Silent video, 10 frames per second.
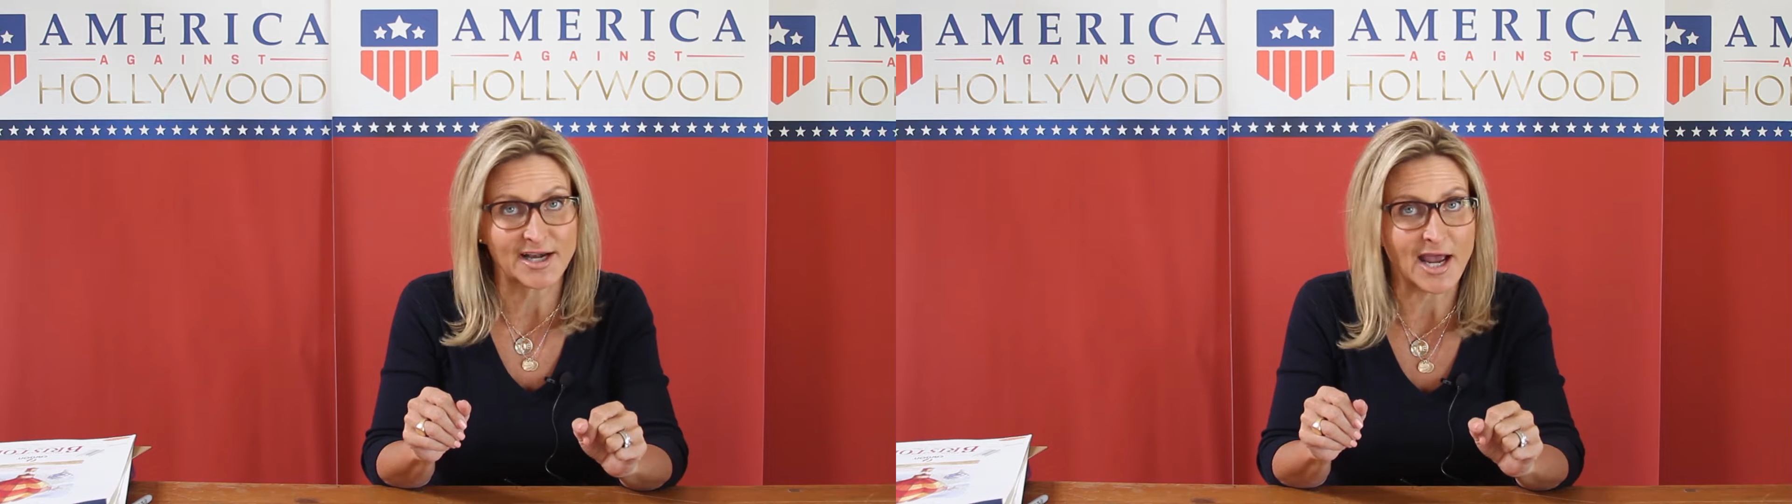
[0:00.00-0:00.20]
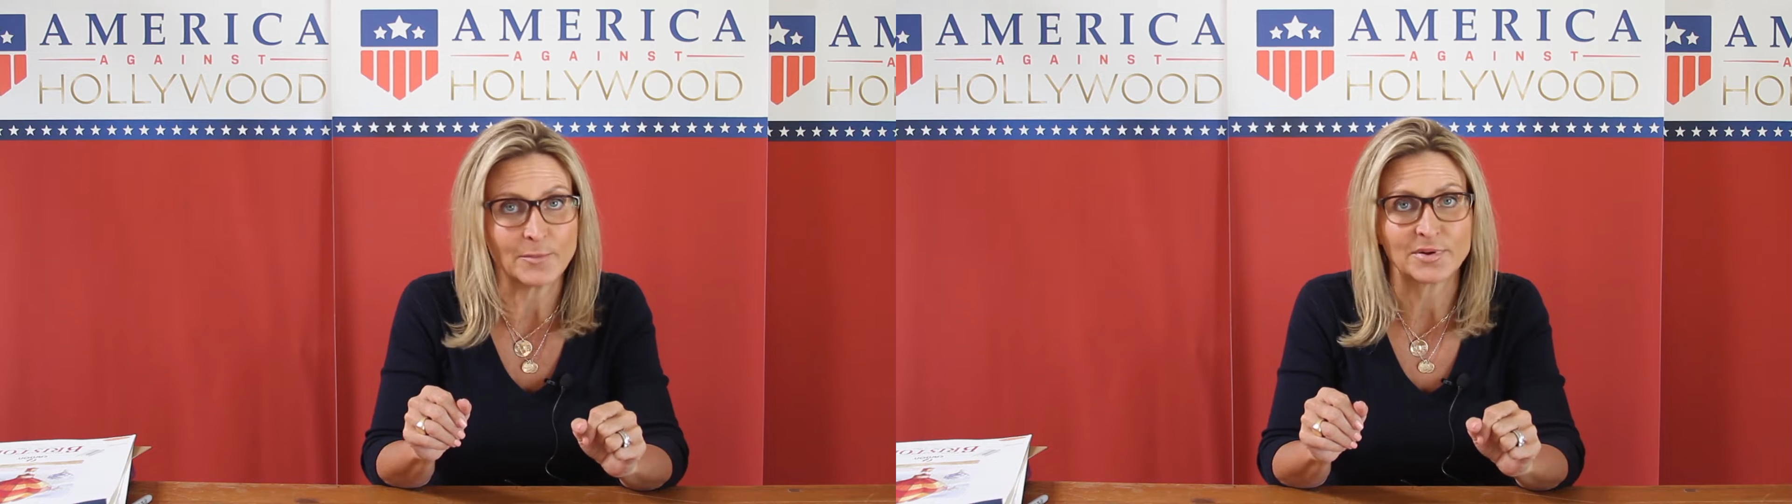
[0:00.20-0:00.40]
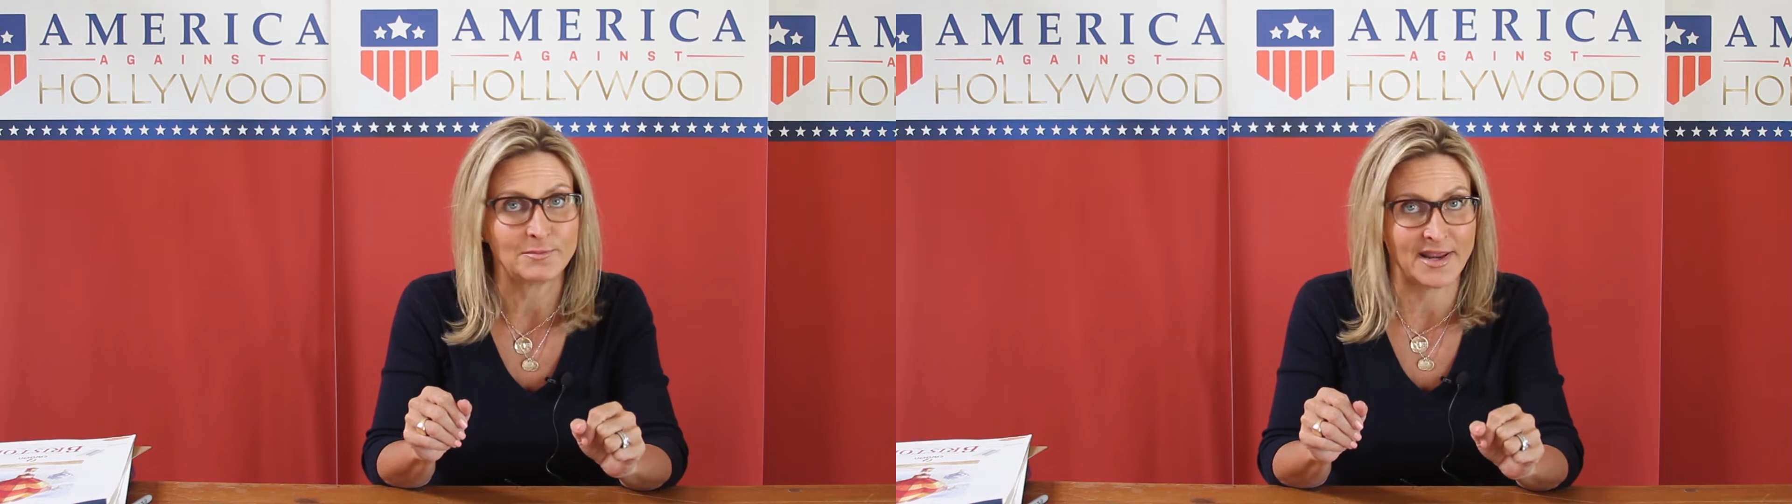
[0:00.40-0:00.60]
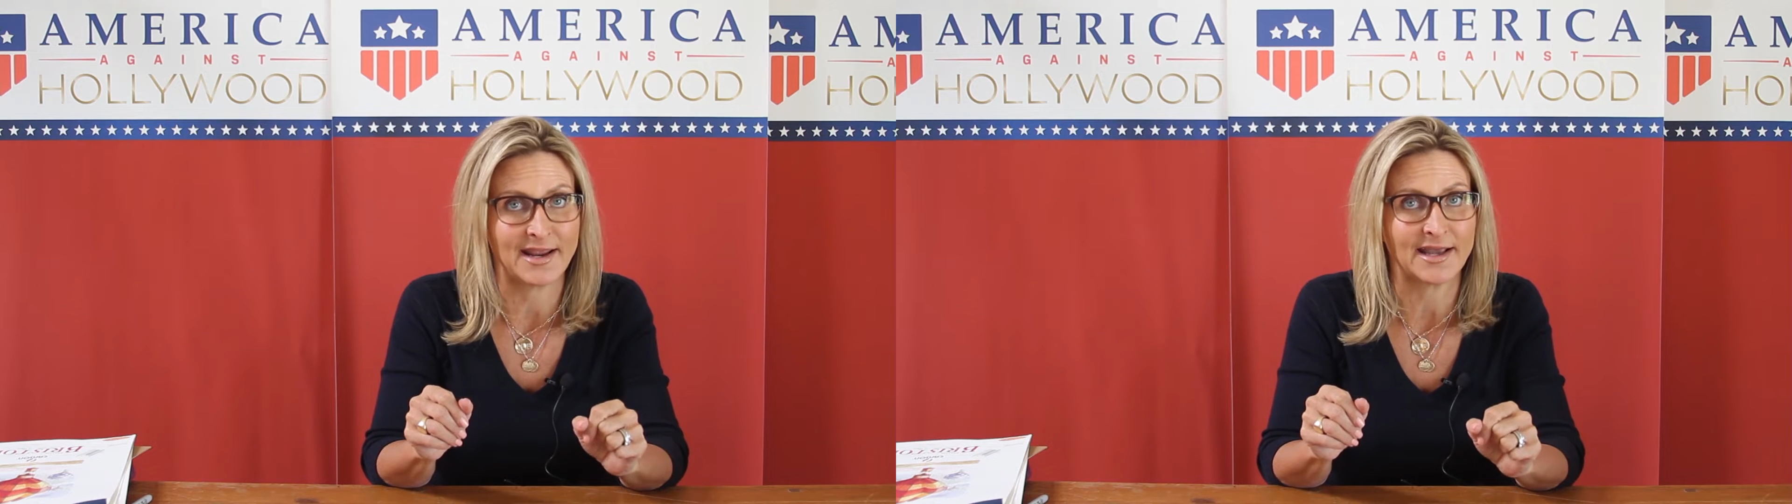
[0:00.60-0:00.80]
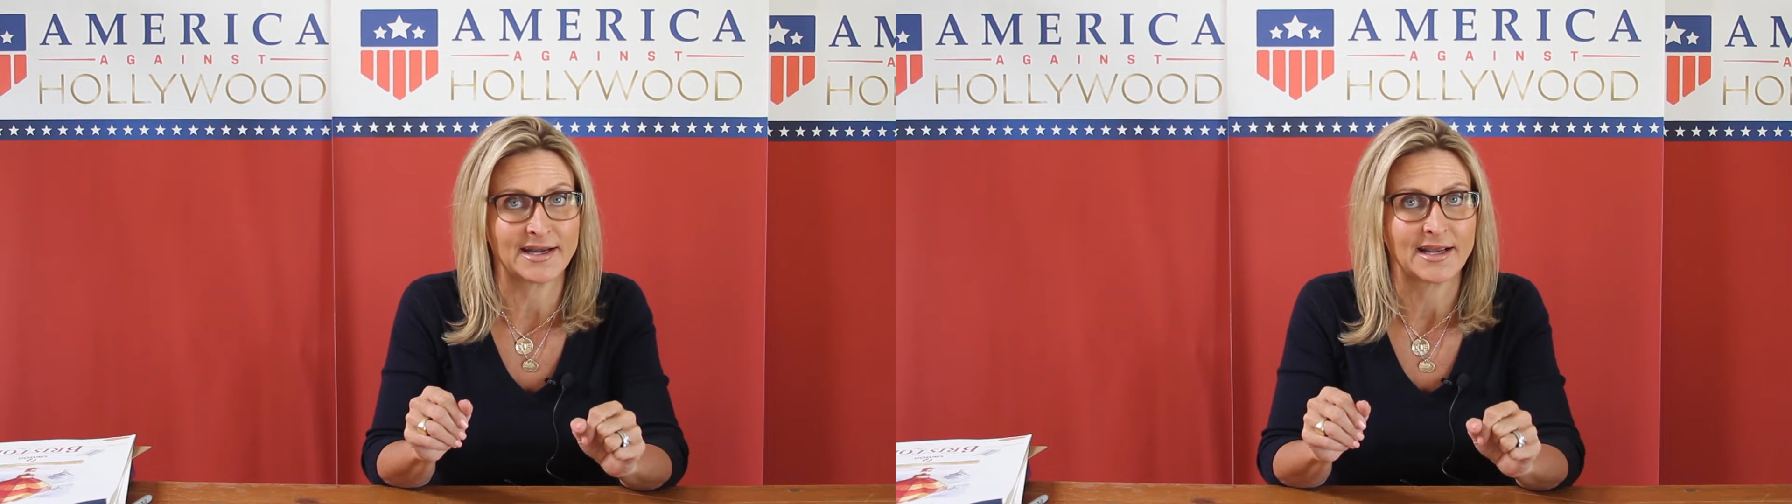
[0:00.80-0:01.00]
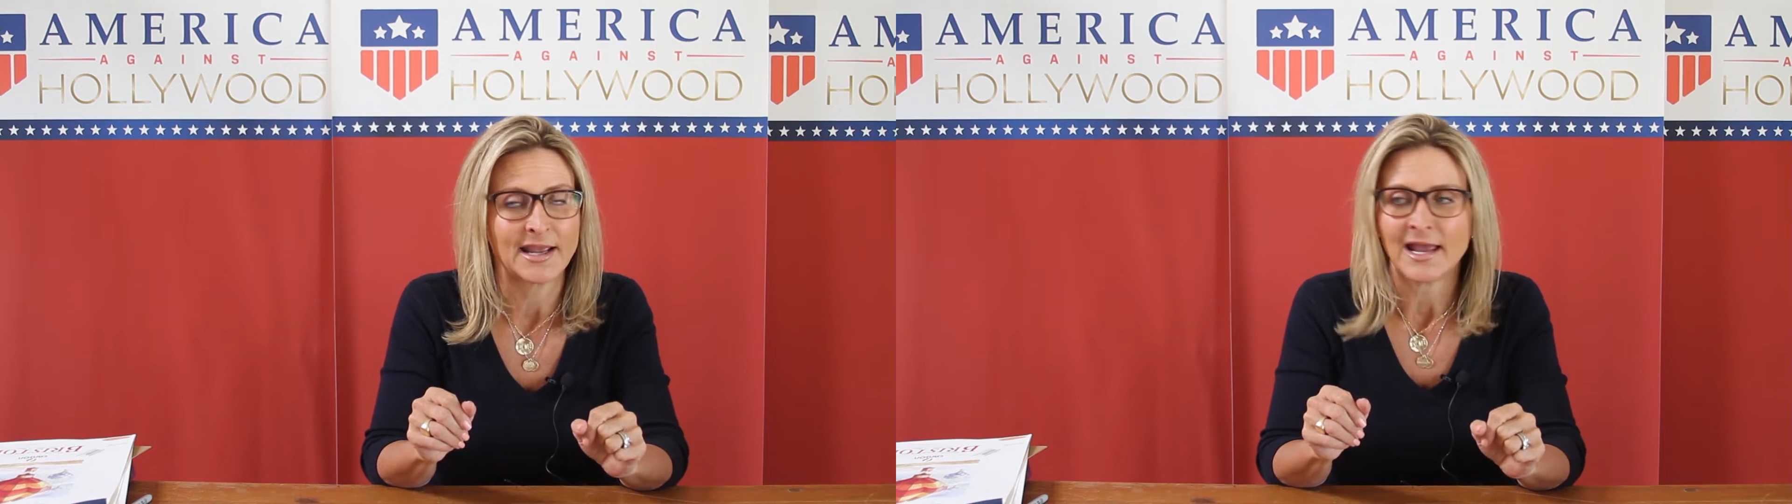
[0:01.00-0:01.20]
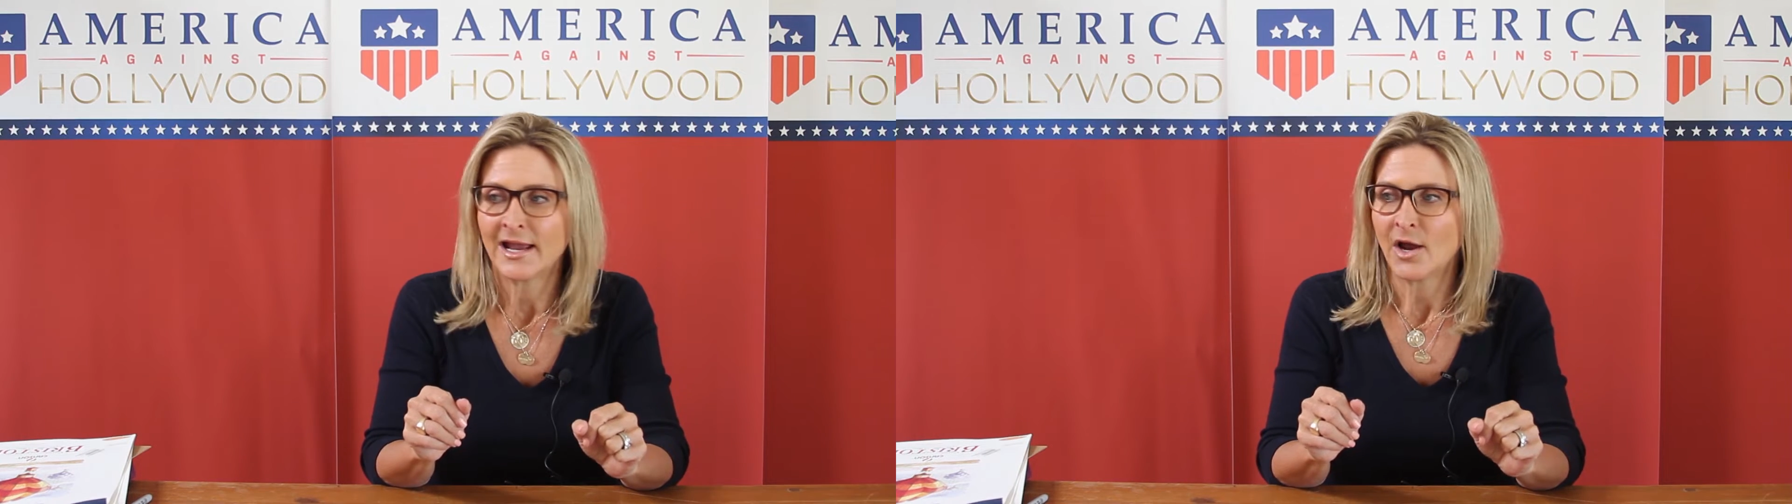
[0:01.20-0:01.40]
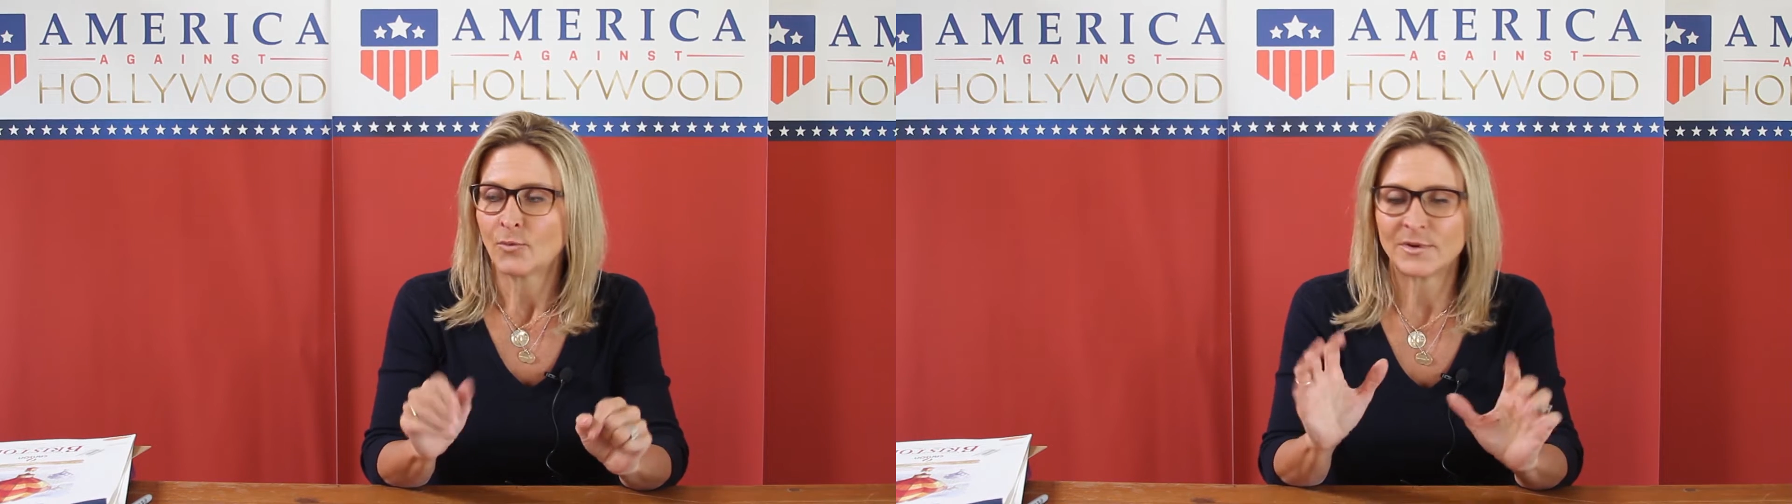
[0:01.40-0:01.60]
up, man.
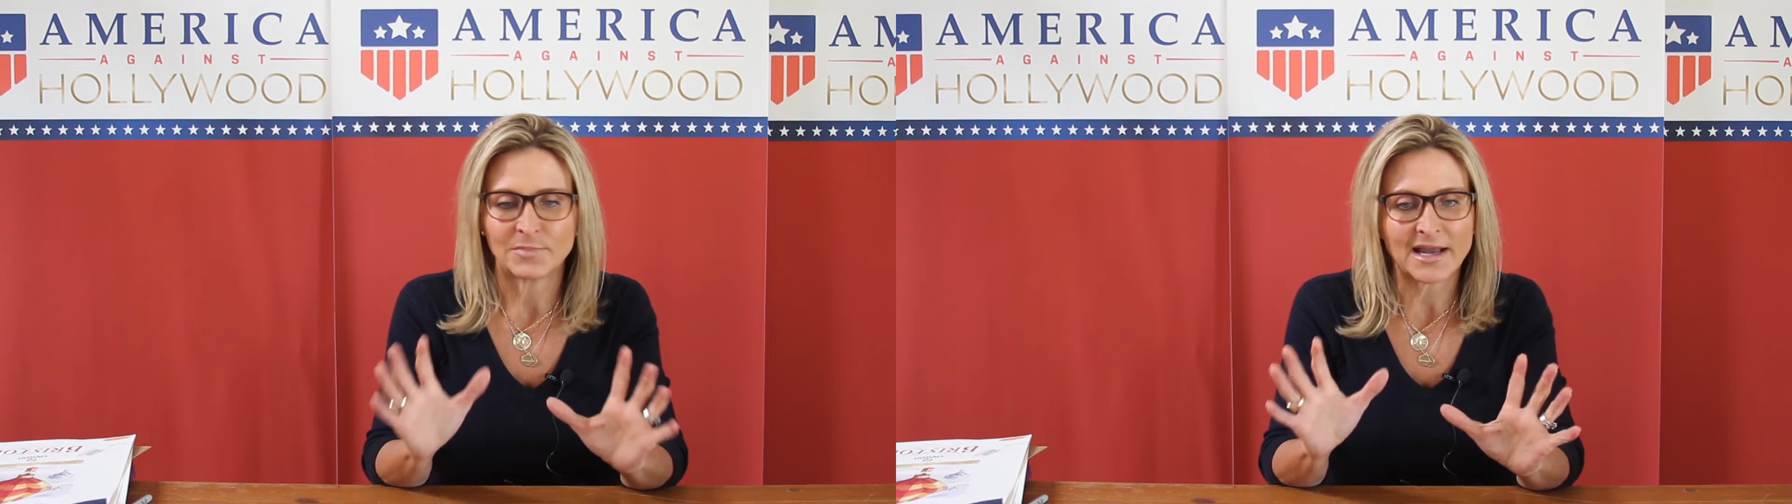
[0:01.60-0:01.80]
When